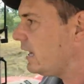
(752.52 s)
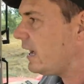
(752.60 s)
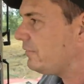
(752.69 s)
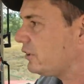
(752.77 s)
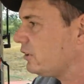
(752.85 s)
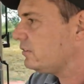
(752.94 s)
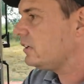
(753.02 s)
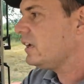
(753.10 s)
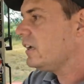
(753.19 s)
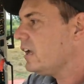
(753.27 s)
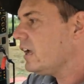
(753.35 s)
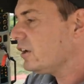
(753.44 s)
uh, have a good
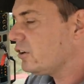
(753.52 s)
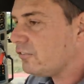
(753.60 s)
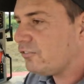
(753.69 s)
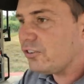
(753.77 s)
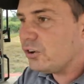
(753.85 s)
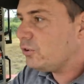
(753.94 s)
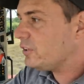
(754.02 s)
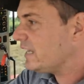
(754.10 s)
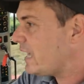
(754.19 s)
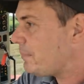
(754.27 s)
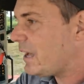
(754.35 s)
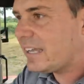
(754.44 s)
good food
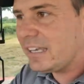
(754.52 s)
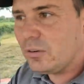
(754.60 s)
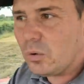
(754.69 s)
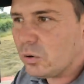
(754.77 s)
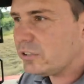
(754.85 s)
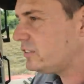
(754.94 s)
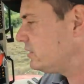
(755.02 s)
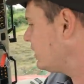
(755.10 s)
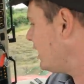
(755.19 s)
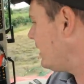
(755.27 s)
and get back in order to